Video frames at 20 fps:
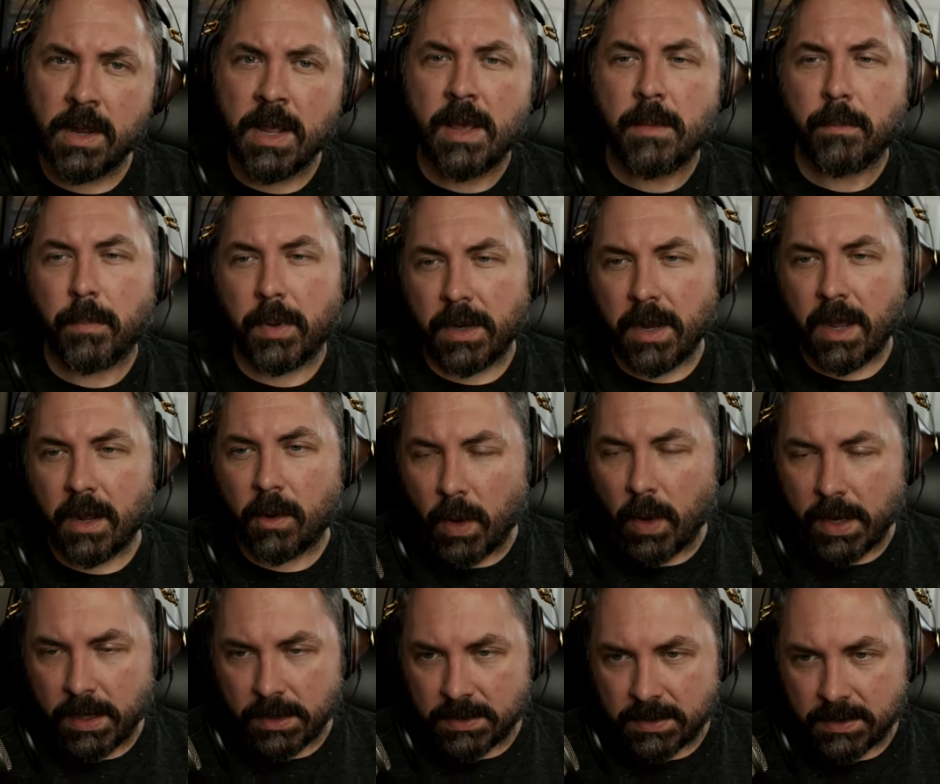but not
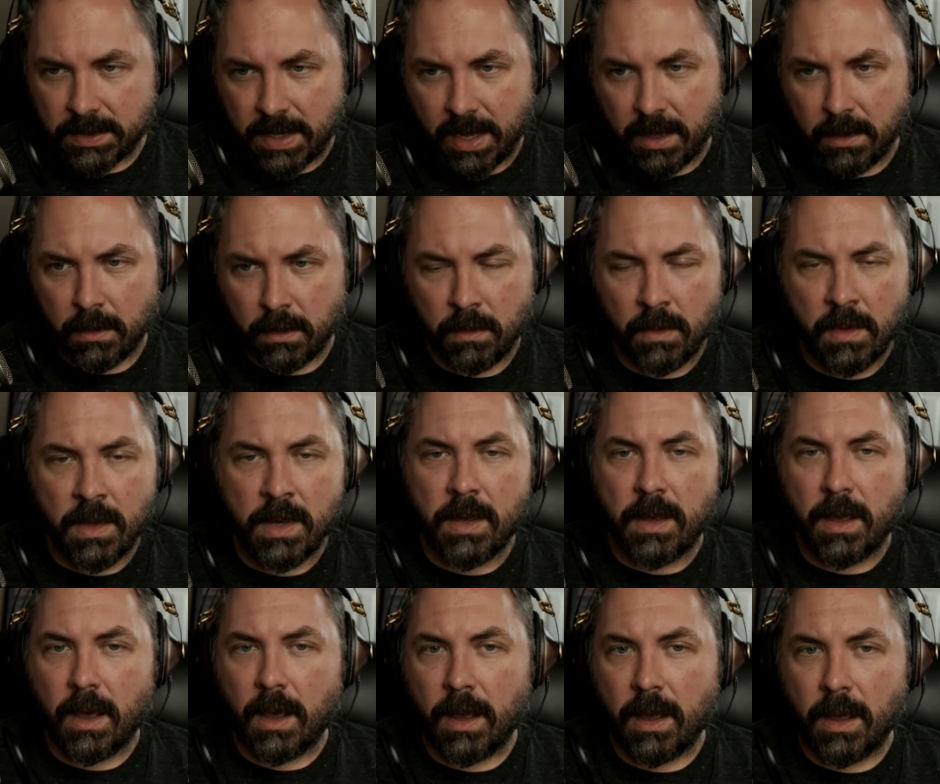quite at scale.
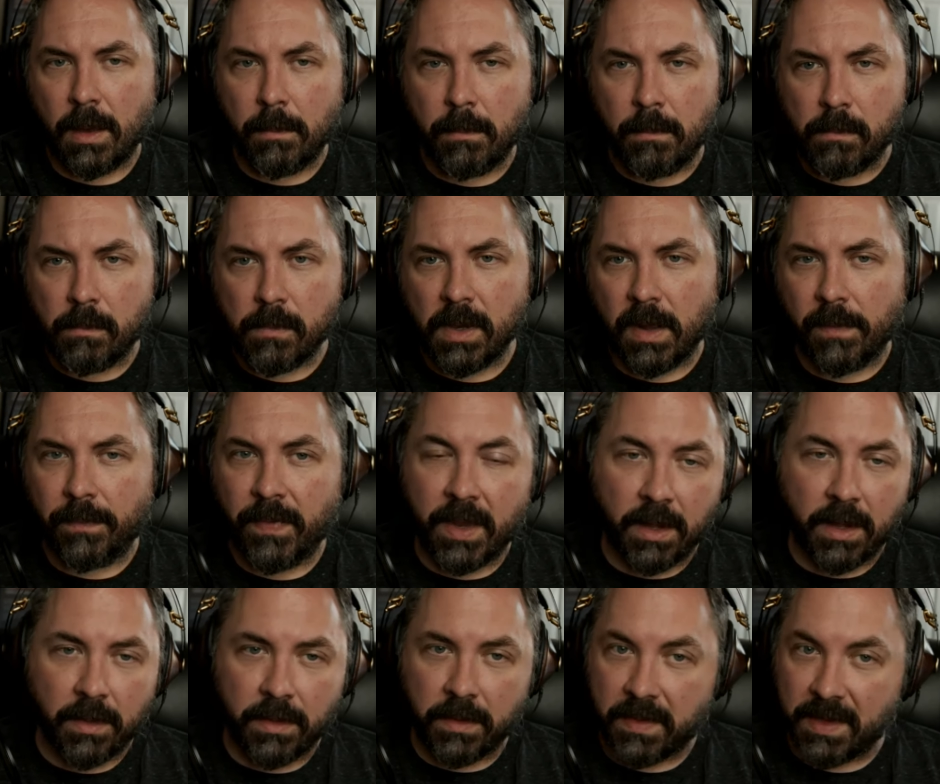And then
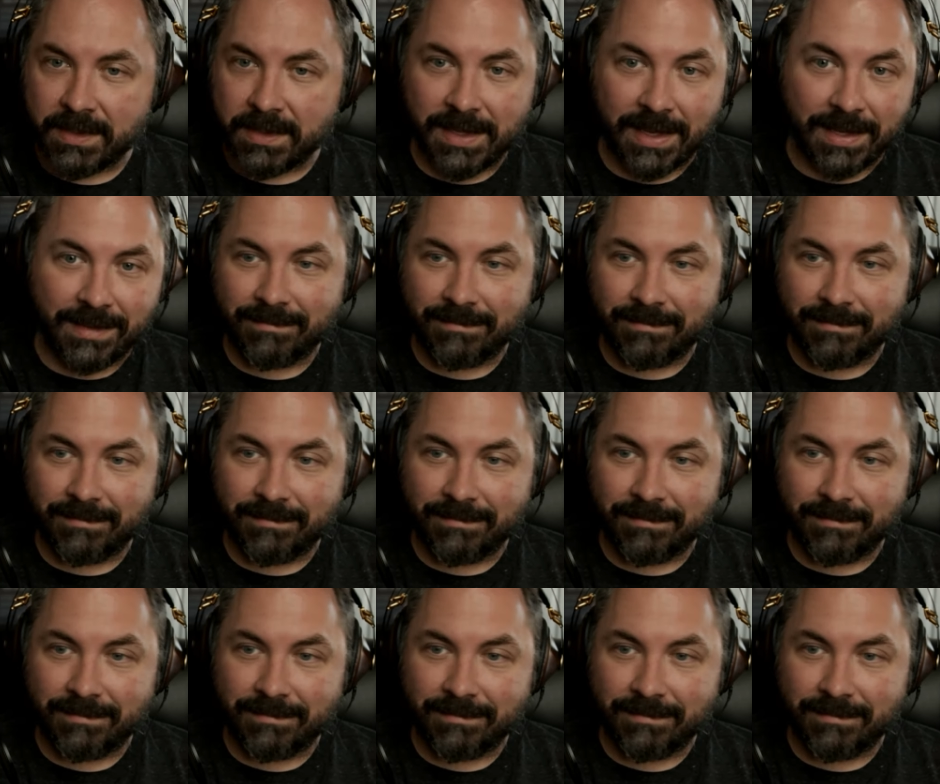other things like,